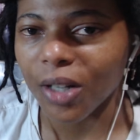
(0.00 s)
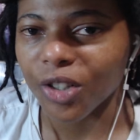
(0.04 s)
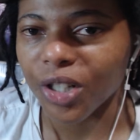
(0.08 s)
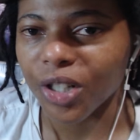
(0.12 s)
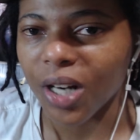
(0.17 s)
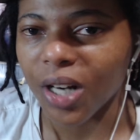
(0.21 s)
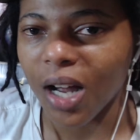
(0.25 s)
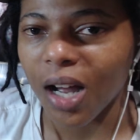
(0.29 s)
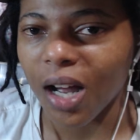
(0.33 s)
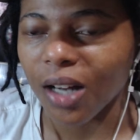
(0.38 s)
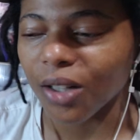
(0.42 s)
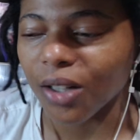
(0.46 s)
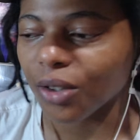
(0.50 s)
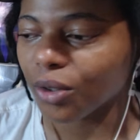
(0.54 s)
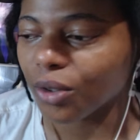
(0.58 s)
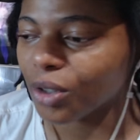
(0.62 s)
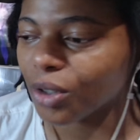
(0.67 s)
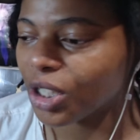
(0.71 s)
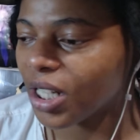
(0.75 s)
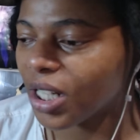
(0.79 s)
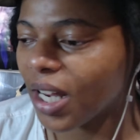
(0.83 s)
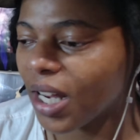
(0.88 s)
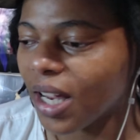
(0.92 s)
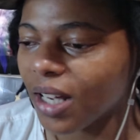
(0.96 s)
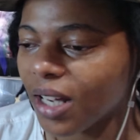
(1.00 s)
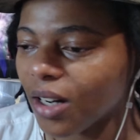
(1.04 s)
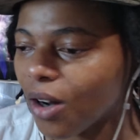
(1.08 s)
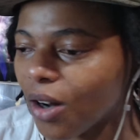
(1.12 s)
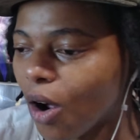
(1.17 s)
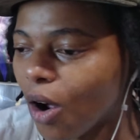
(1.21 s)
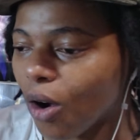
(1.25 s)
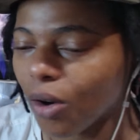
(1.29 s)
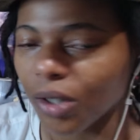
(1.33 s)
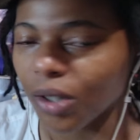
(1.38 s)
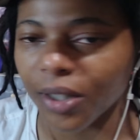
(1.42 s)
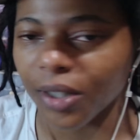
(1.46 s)
Chicago. She had
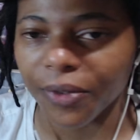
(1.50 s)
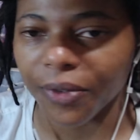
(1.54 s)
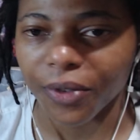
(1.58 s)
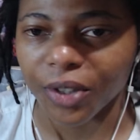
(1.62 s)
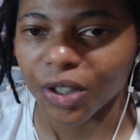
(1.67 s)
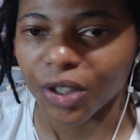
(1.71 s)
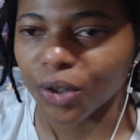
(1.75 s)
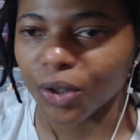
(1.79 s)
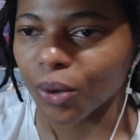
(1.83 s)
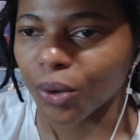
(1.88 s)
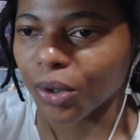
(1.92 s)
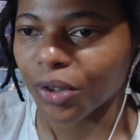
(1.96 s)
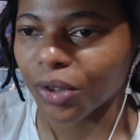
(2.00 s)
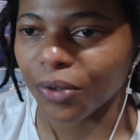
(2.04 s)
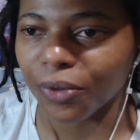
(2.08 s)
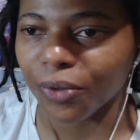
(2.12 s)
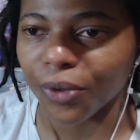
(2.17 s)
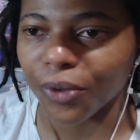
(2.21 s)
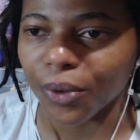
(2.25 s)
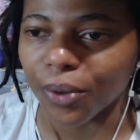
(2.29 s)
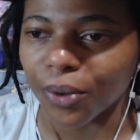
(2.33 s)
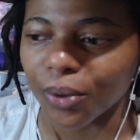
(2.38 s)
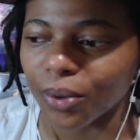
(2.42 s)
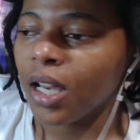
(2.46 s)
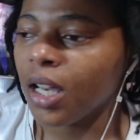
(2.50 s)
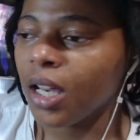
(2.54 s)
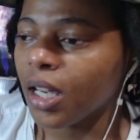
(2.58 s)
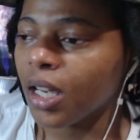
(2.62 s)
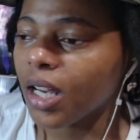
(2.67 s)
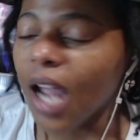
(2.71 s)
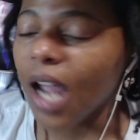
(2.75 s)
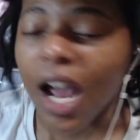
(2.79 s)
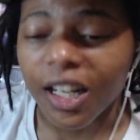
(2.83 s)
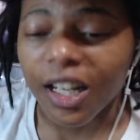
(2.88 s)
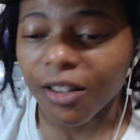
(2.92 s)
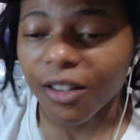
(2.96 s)
all different sorts of foods.
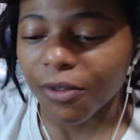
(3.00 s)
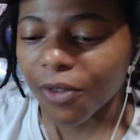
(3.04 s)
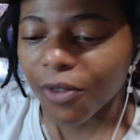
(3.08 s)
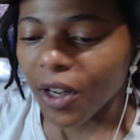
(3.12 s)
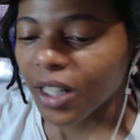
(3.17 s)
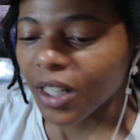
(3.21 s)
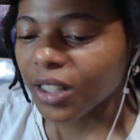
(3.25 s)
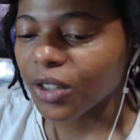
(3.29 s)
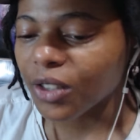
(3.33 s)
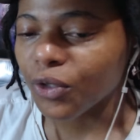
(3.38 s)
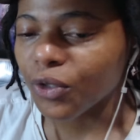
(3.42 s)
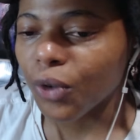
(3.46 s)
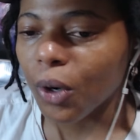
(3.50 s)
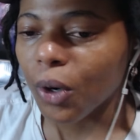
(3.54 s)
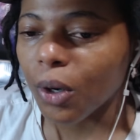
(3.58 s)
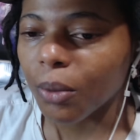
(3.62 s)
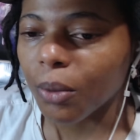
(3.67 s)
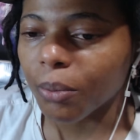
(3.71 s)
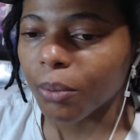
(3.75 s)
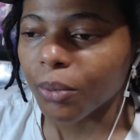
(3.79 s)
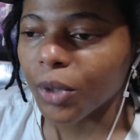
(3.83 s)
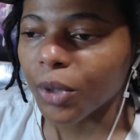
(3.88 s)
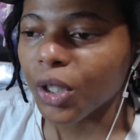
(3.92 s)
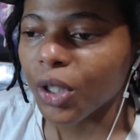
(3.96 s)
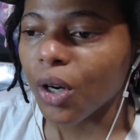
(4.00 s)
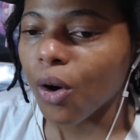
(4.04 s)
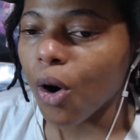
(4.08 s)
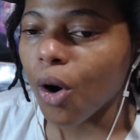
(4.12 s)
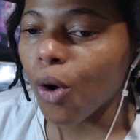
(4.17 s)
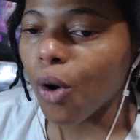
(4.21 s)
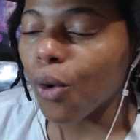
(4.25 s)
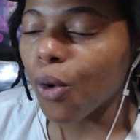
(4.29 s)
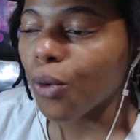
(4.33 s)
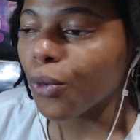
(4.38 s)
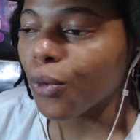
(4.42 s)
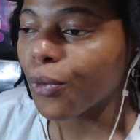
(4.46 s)
Got advice from, you
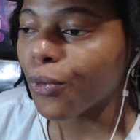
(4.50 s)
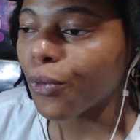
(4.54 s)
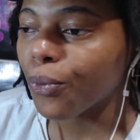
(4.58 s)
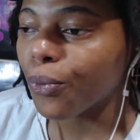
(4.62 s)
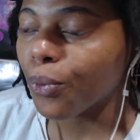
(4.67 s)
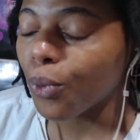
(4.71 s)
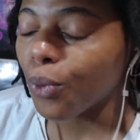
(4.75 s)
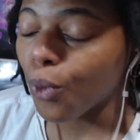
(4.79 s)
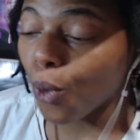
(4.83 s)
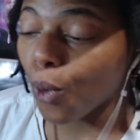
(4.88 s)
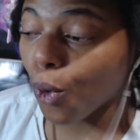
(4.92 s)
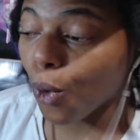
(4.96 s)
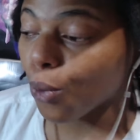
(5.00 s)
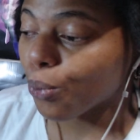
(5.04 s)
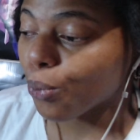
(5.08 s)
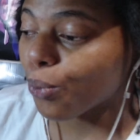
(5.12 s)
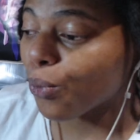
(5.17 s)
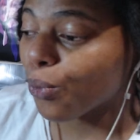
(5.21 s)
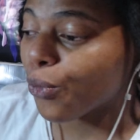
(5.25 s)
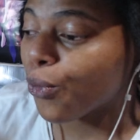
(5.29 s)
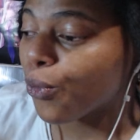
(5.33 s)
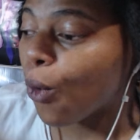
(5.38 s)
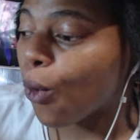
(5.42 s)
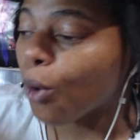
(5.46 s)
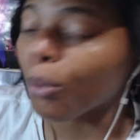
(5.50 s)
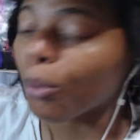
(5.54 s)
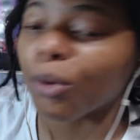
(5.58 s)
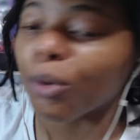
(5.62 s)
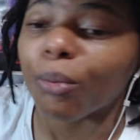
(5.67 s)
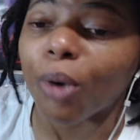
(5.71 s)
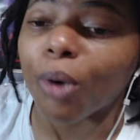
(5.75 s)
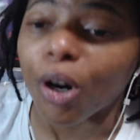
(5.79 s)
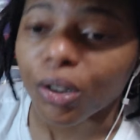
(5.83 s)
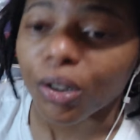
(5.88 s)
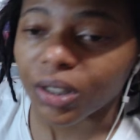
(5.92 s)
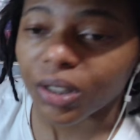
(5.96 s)
know, former
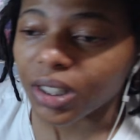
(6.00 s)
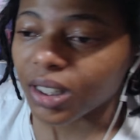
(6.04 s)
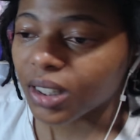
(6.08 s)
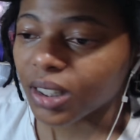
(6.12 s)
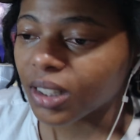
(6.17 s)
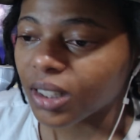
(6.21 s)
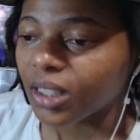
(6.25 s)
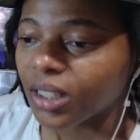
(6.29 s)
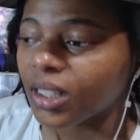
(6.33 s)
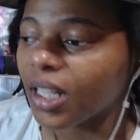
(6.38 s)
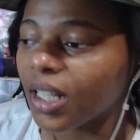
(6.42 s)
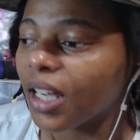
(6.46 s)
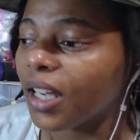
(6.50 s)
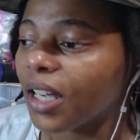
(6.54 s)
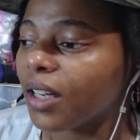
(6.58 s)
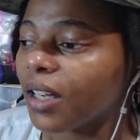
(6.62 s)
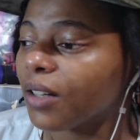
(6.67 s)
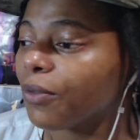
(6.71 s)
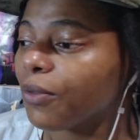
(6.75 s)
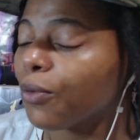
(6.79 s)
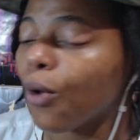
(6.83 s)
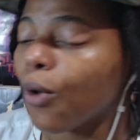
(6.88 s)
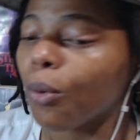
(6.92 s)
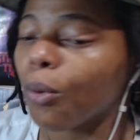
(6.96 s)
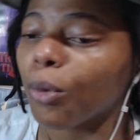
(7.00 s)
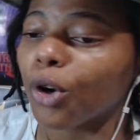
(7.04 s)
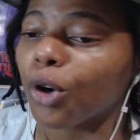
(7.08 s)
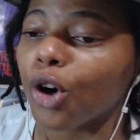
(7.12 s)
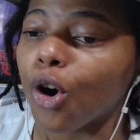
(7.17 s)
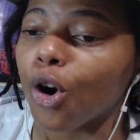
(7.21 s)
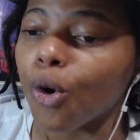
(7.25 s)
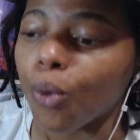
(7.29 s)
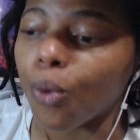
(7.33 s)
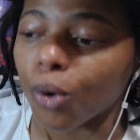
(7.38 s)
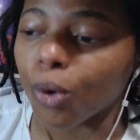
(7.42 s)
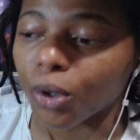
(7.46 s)
bosses and former
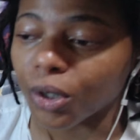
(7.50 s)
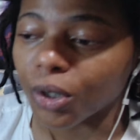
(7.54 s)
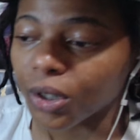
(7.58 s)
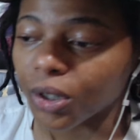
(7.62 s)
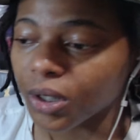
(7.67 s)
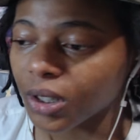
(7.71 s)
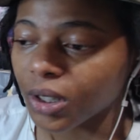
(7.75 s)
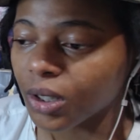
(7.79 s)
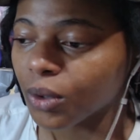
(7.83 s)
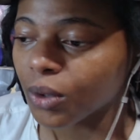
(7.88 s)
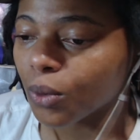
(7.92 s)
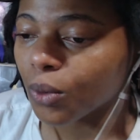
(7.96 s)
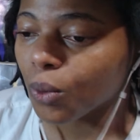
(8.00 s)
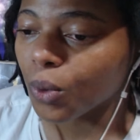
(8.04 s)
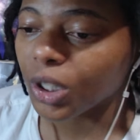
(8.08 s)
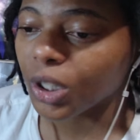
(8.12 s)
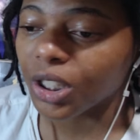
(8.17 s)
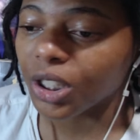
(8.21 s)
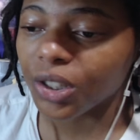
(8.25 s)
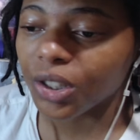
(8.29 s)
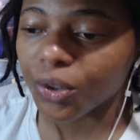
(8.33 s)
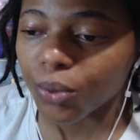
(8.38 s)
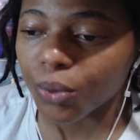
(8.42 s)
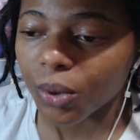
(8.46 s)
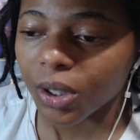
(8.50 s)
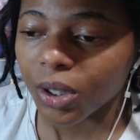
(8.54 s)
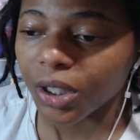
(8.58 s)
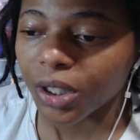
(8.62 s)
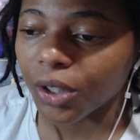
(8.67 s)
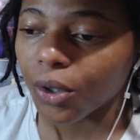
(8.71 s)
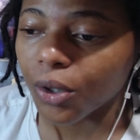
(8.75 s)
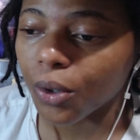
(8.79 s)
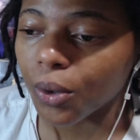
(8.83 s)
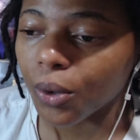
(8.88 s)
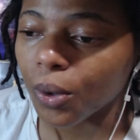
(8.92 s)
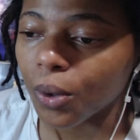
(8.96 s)
coworkers, which is
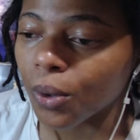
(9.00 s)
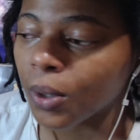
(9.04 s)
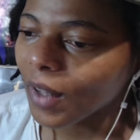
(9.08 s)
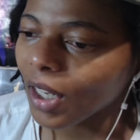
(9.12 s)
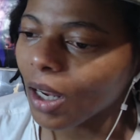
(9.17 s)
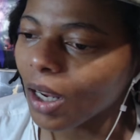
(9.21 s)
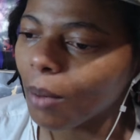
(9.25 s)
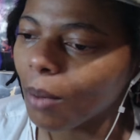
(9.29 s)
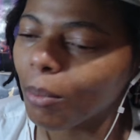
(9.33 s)
really cool.